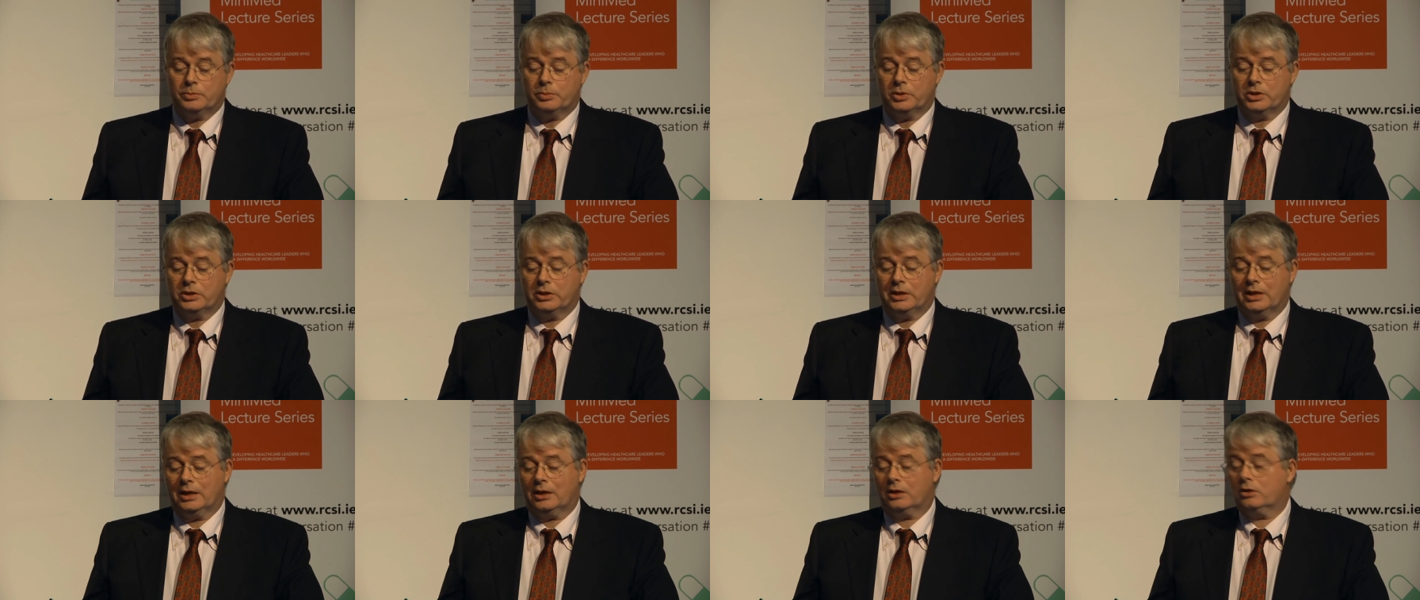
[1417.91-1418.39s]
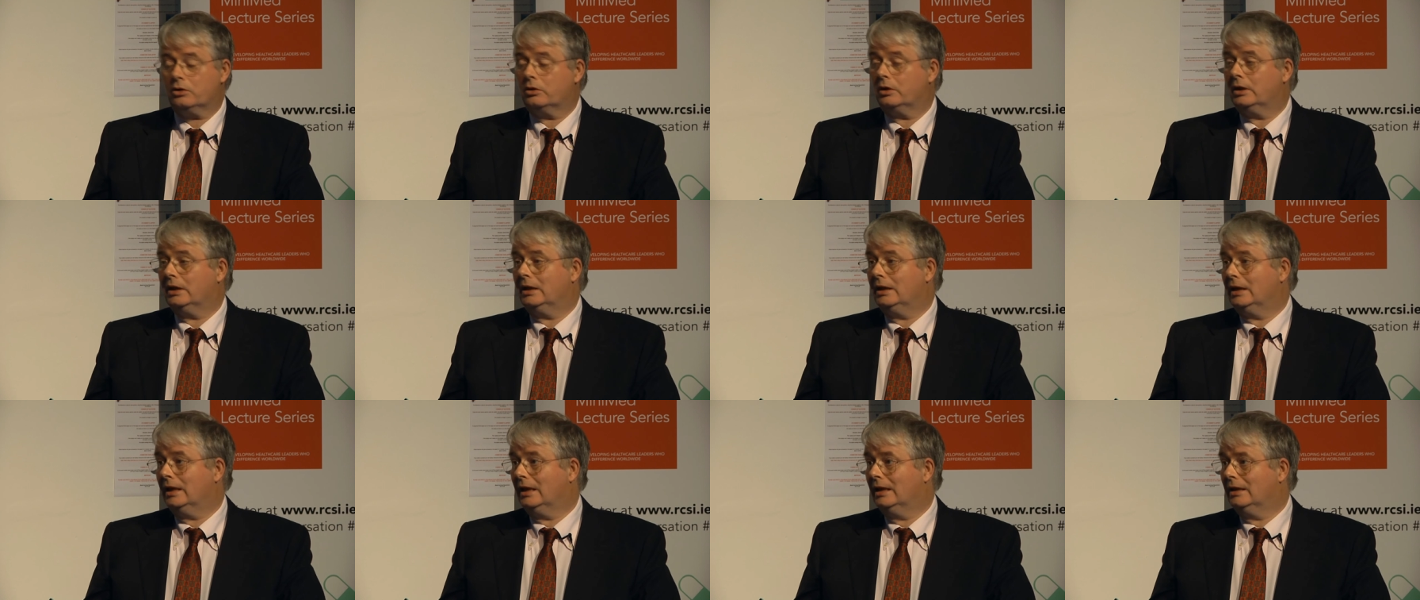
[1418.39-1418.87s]

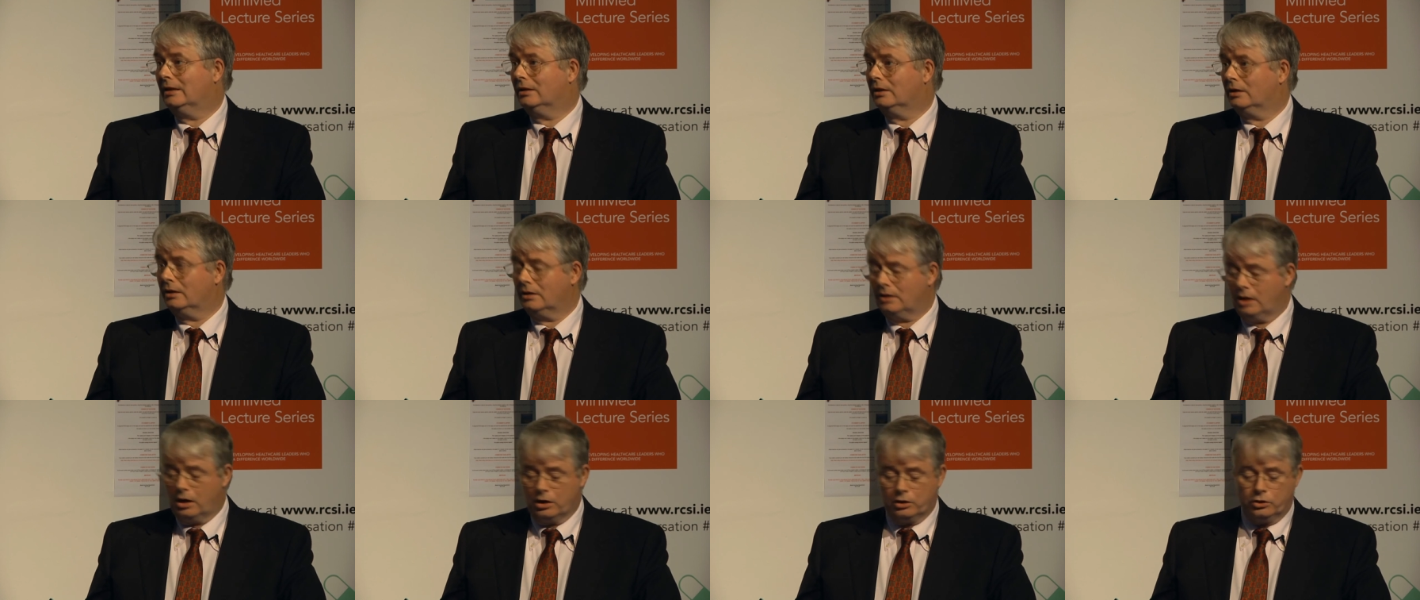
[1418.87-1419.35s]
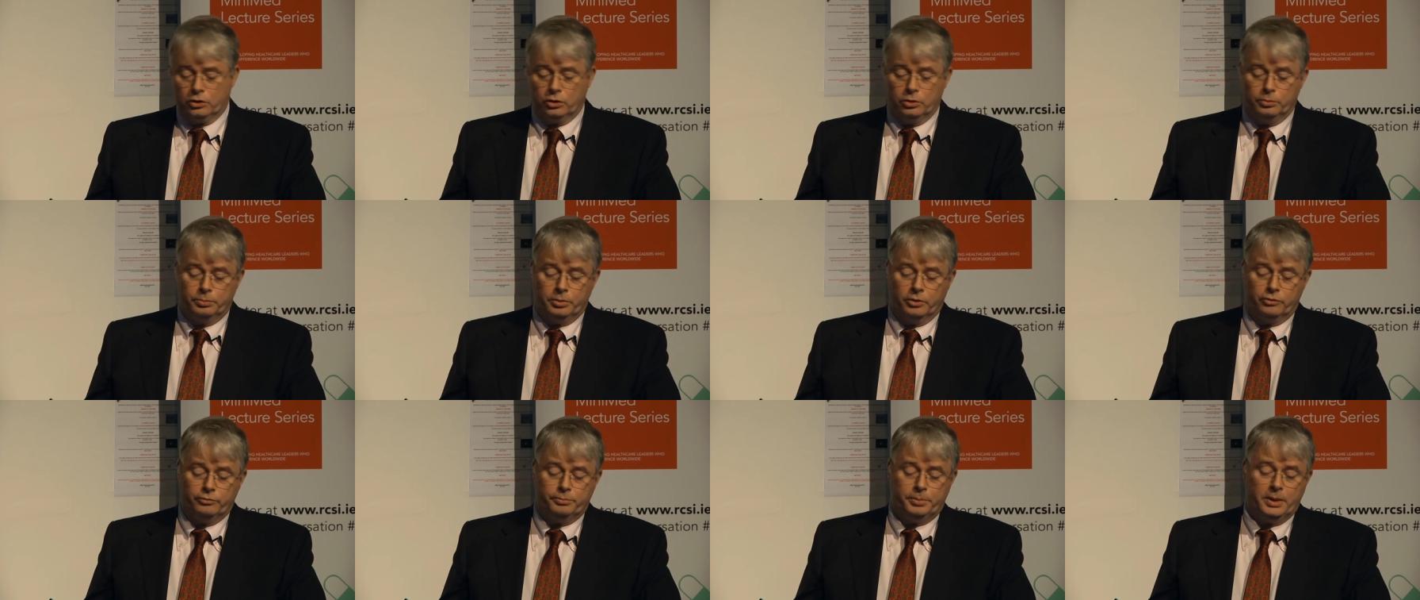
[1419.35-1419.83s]
particularly in a
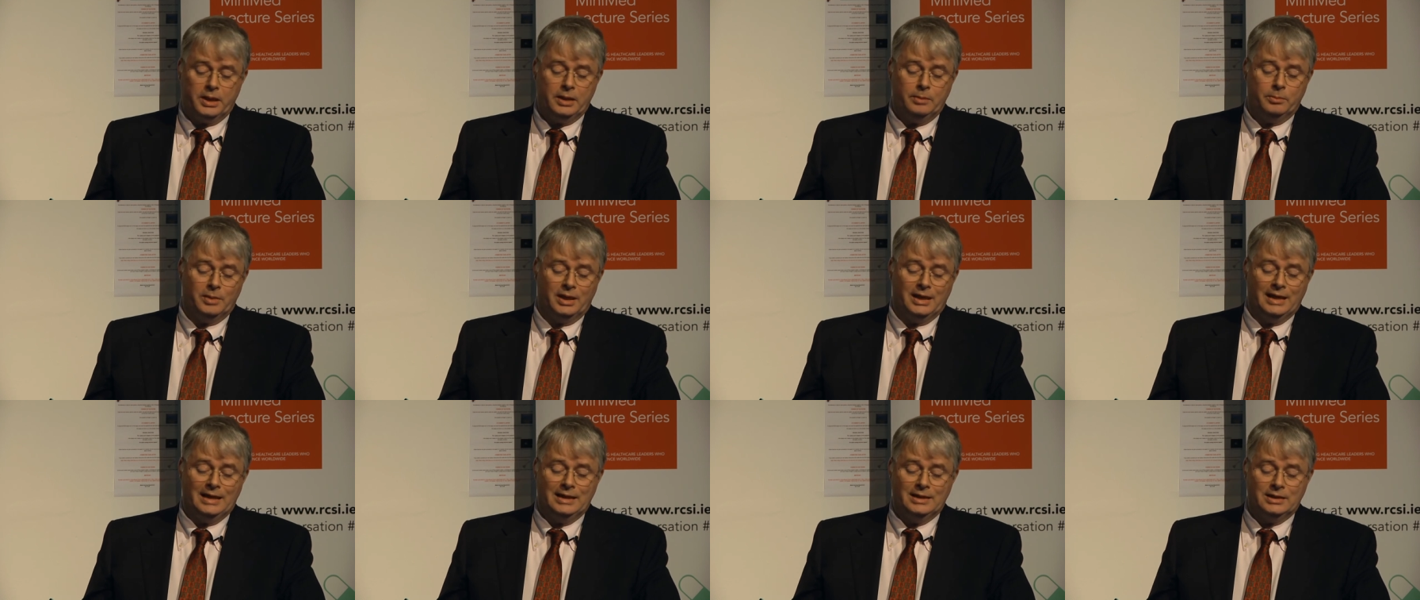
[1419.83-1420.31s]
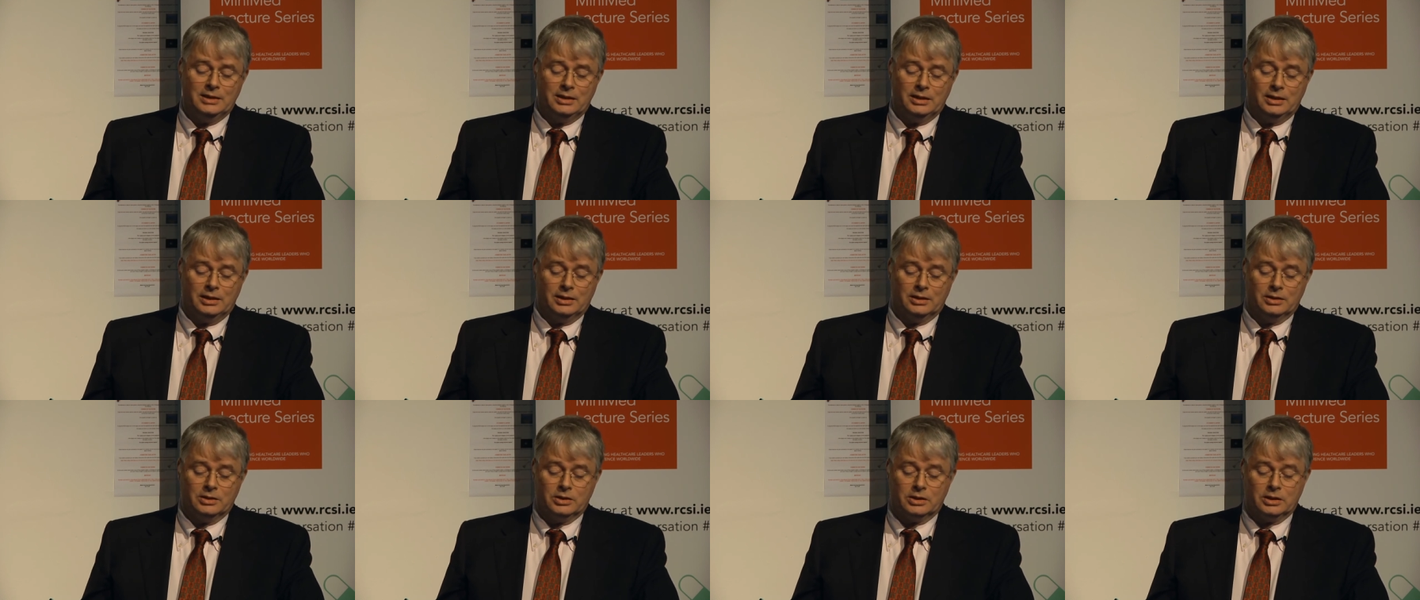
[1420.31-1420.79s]
group of Pima
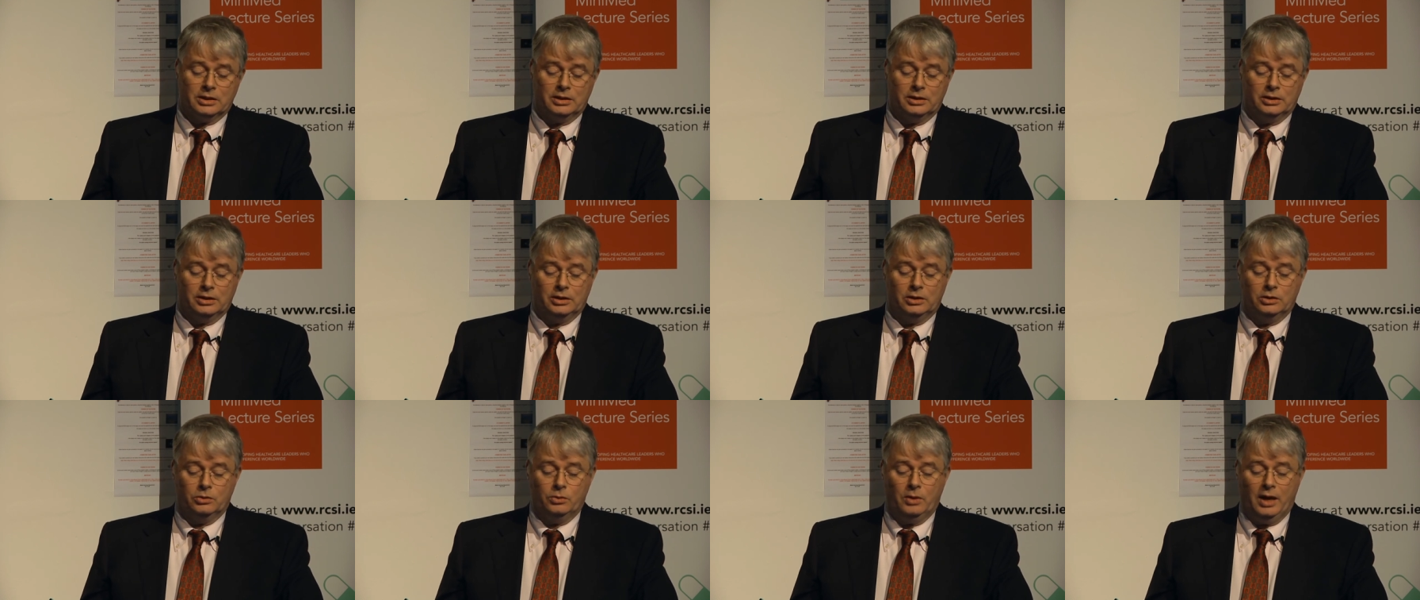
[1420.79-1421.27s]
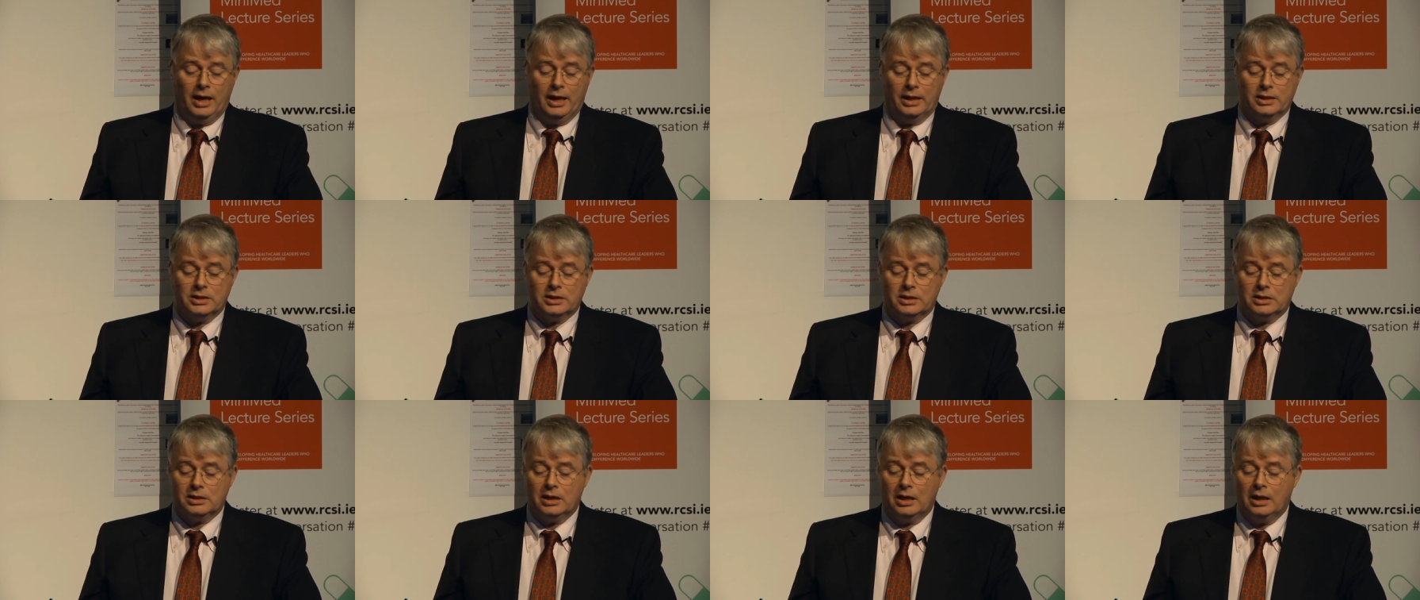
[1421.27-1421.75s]
Indians in the
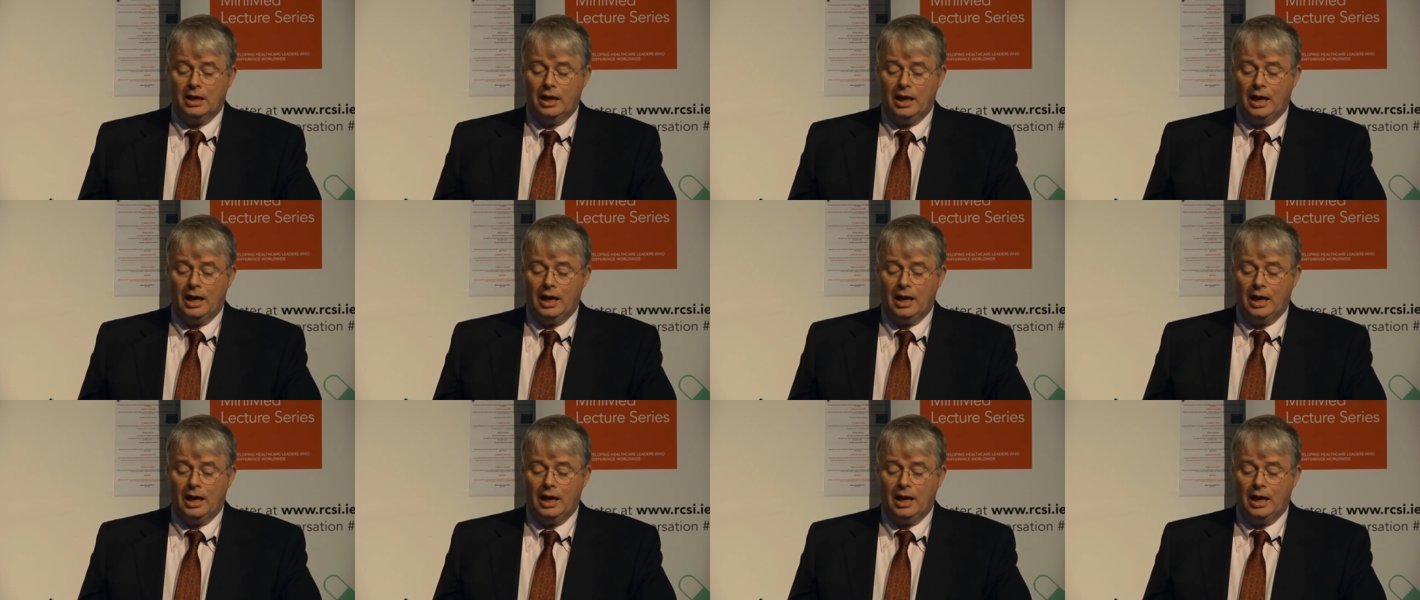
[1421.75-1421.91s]
US,